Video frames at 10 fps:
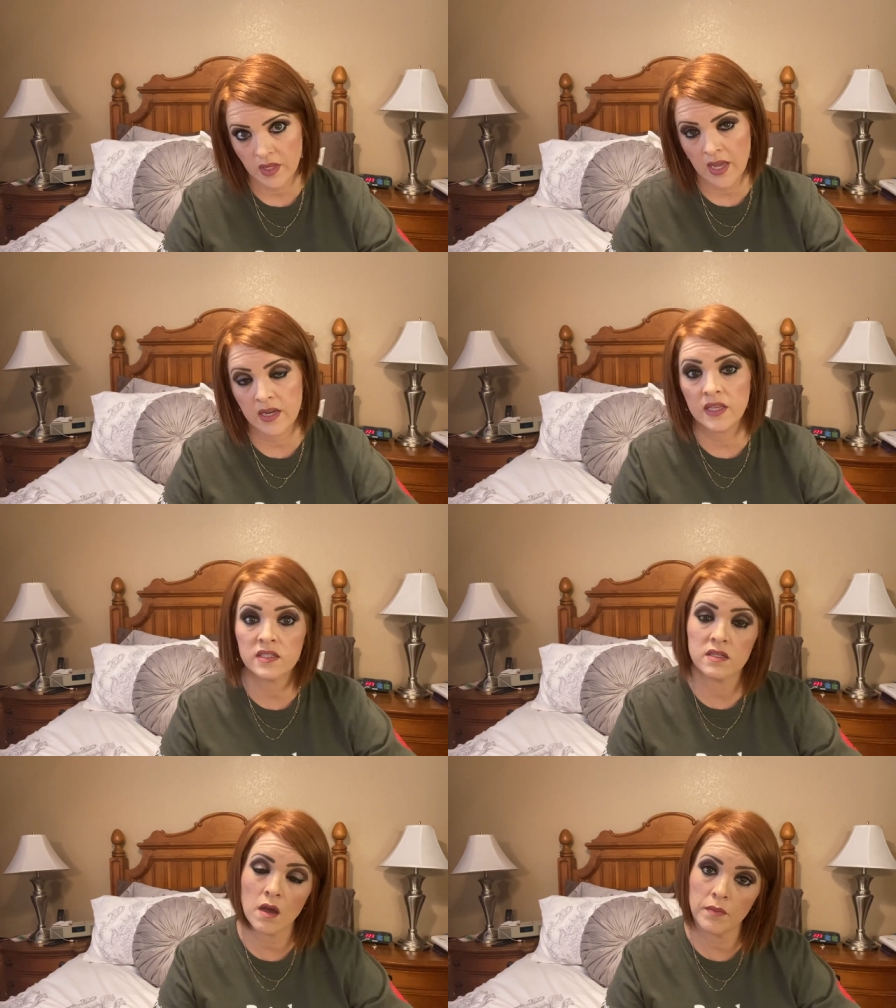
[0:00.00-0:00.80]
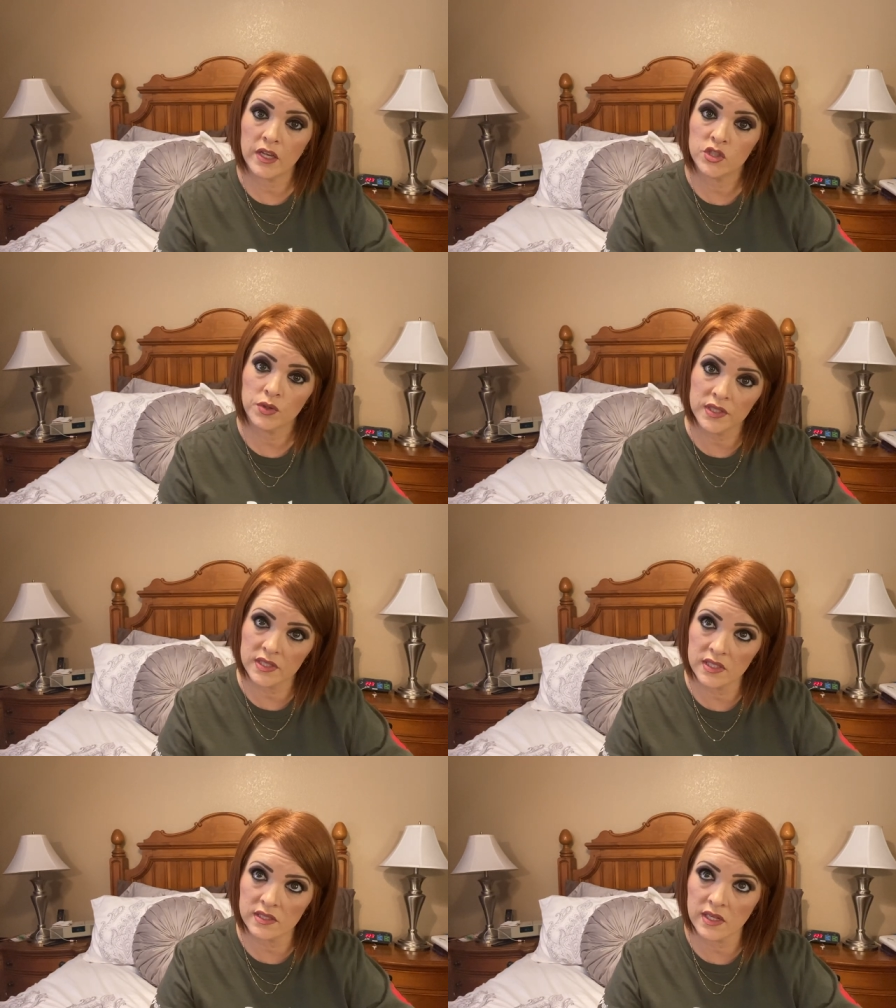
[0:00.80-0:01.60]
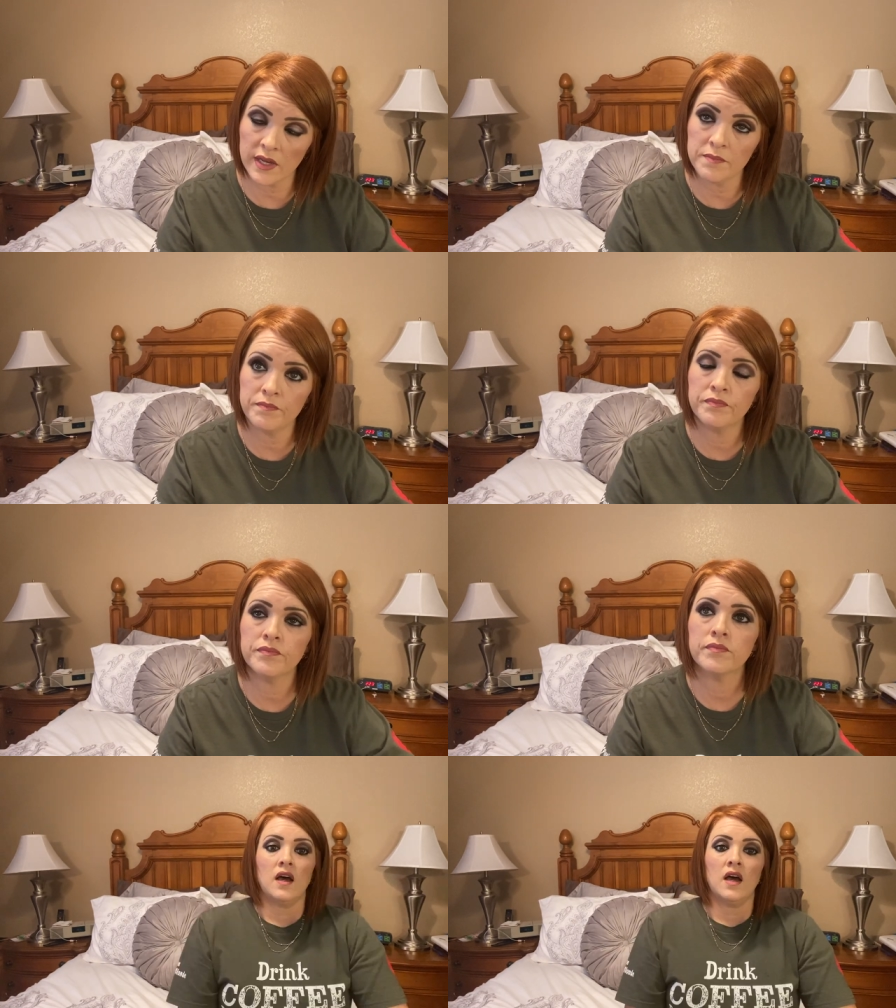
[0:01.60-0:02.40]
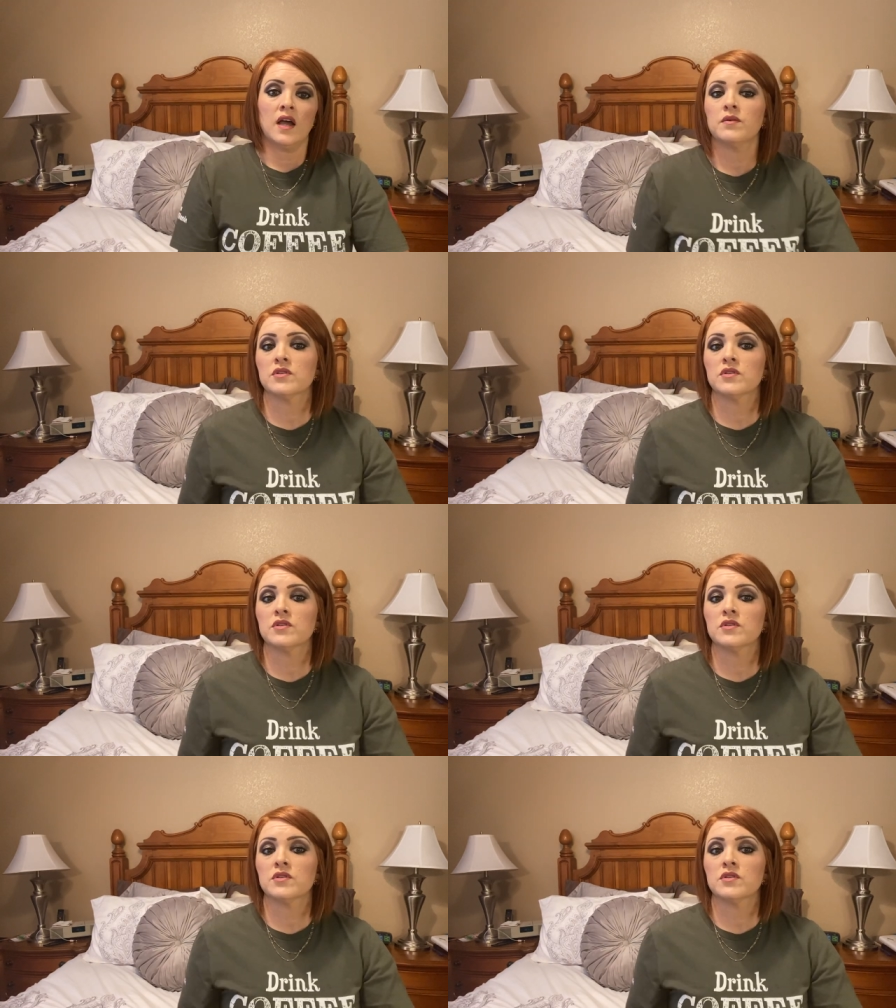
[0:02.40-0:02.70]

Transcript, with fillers: And it's not by choice this time. I